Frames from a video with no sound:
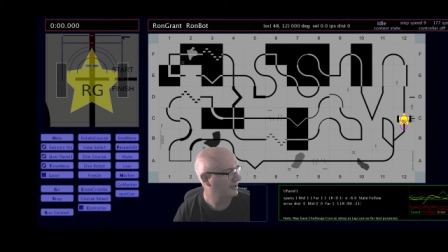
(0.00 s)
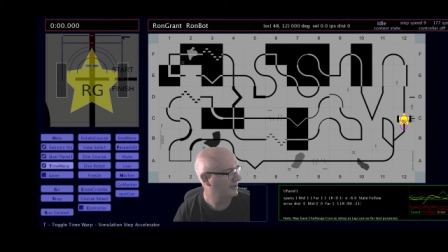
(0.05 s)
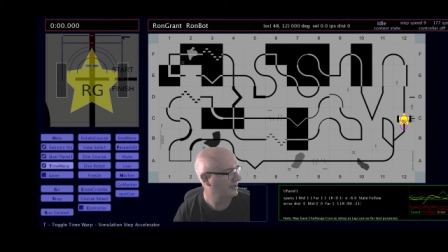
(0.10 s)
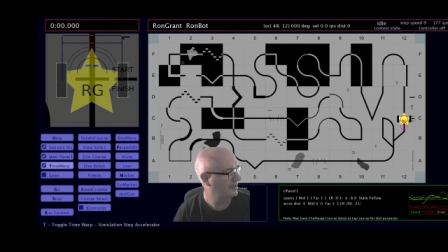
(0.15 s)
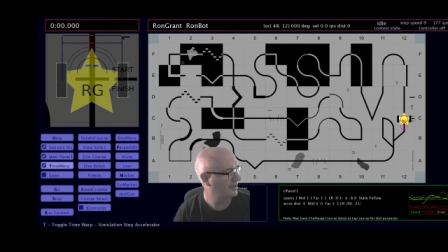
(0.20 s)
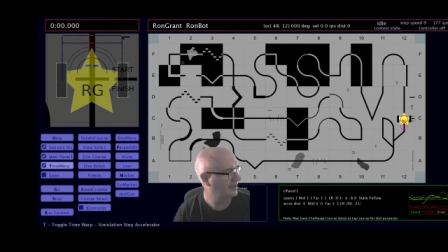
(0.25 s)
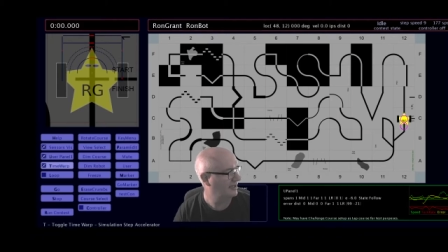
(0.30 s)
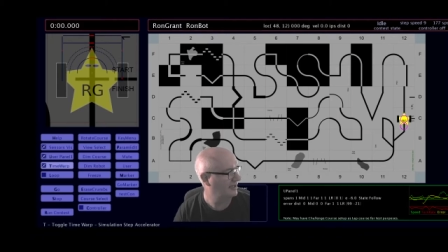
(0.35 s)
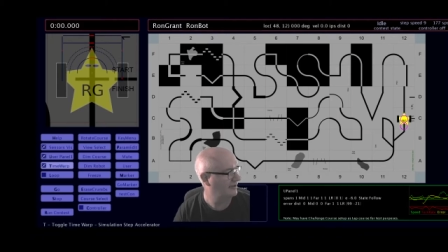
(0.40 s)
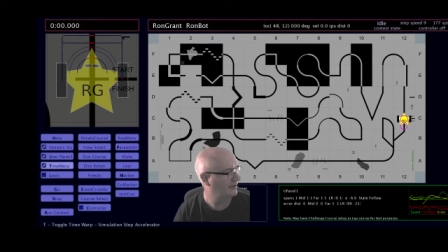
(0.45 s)

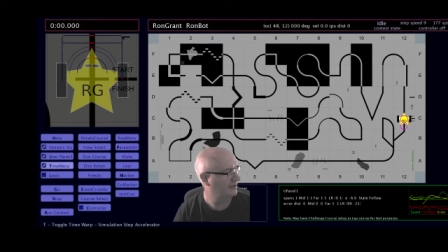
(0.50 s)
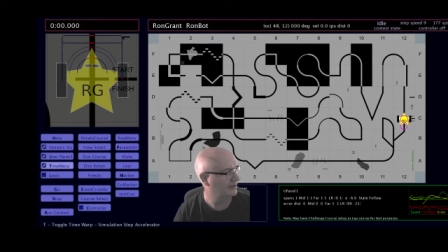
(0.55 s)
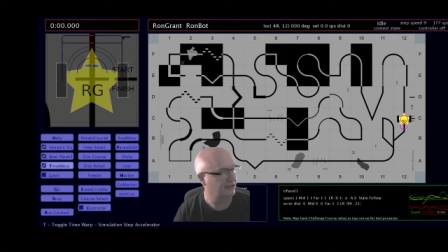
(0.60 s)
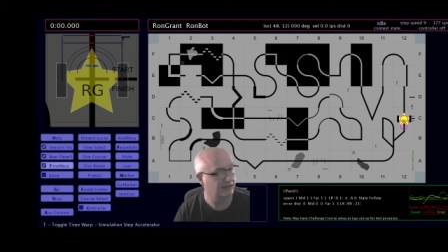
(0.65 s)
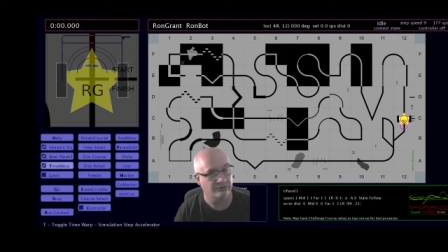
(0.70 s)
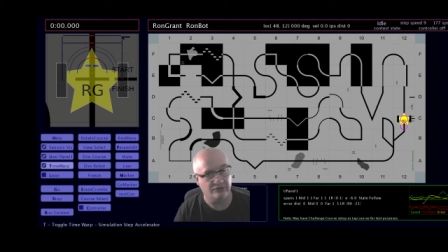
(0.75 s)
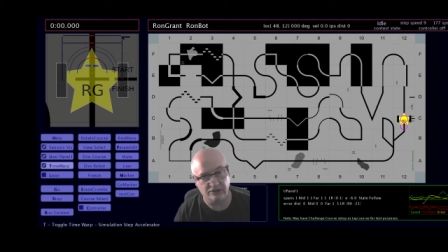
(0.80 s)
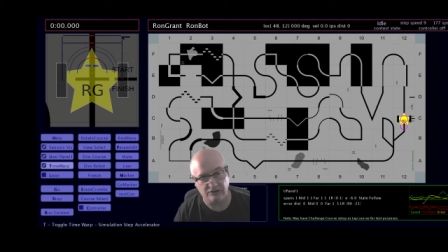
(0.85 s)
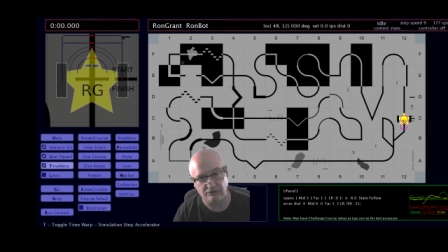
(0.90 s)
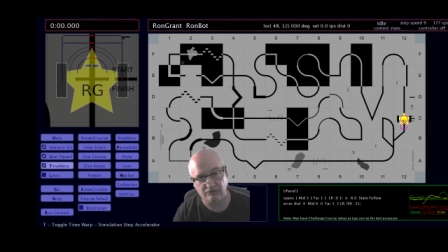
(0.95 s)
and it
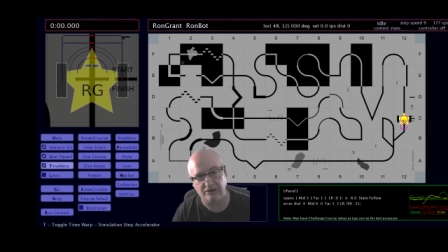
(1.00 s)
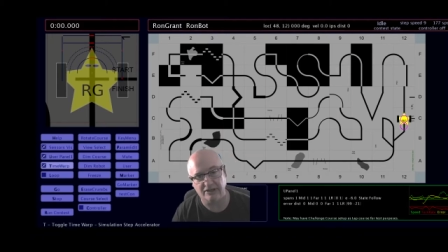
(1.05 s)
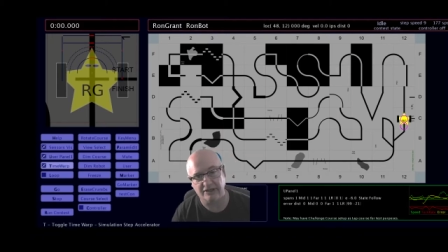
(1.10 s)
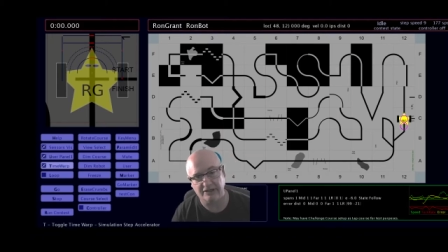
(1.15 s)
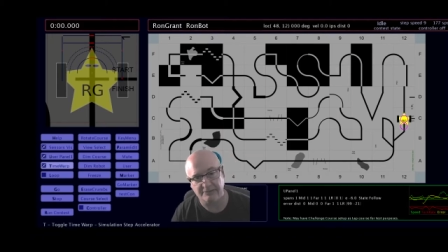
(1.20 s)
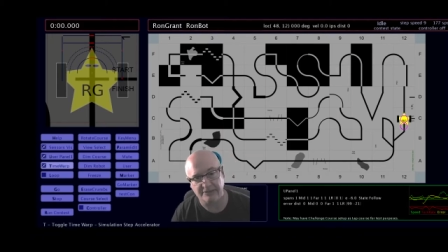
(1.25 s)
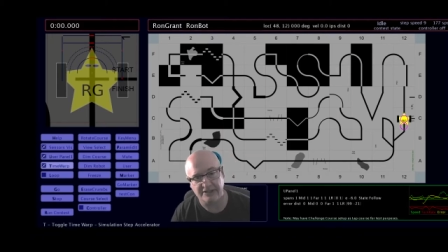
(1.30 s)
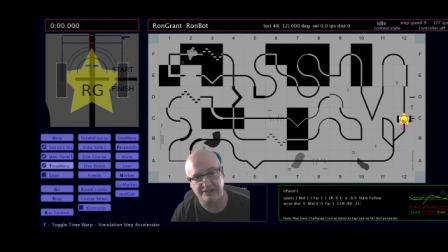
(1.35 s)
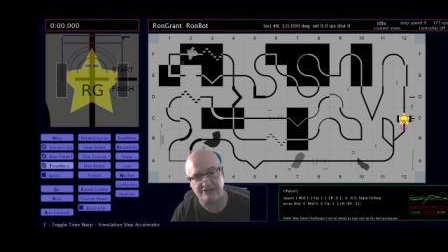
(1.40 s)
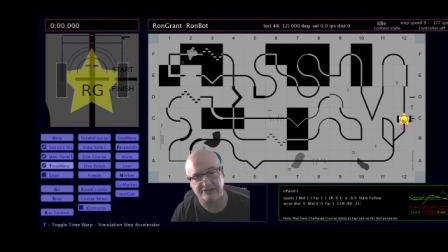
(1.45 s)
will run a
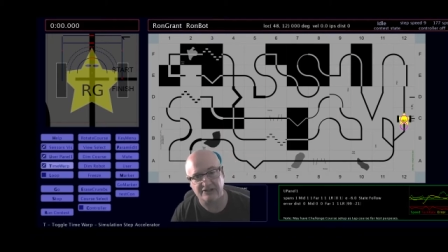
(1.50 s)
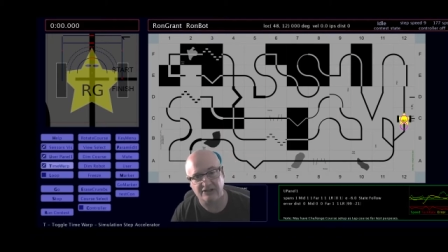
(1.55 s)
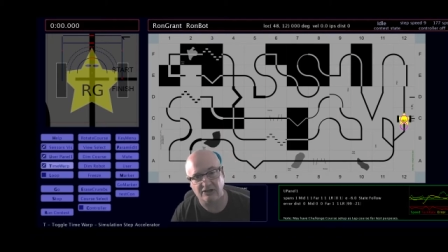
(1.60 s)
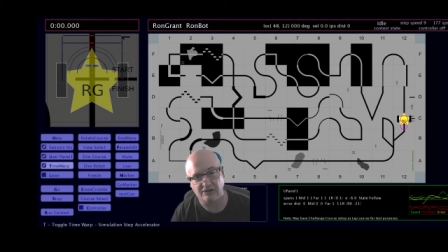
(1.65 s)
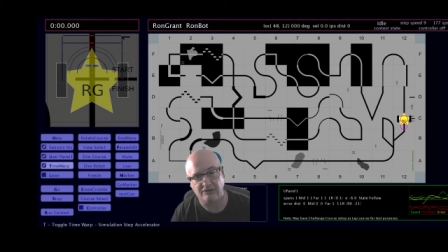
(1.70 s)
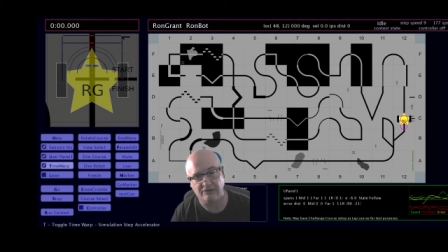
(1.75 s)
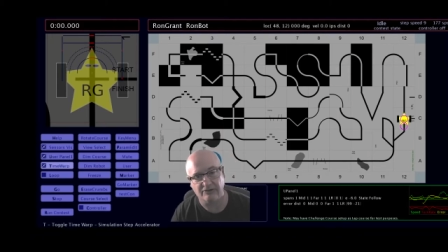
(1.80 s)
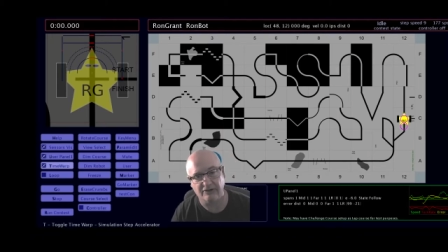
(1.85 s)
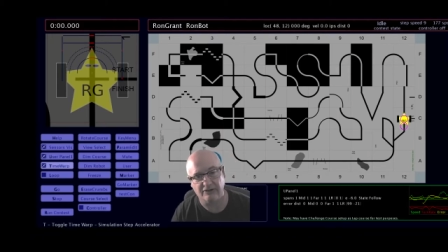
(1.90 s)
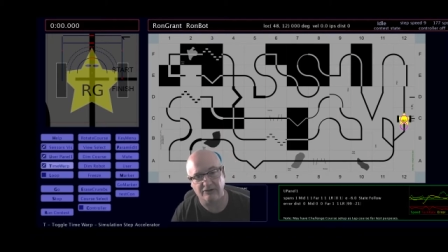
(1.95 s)
bit slower than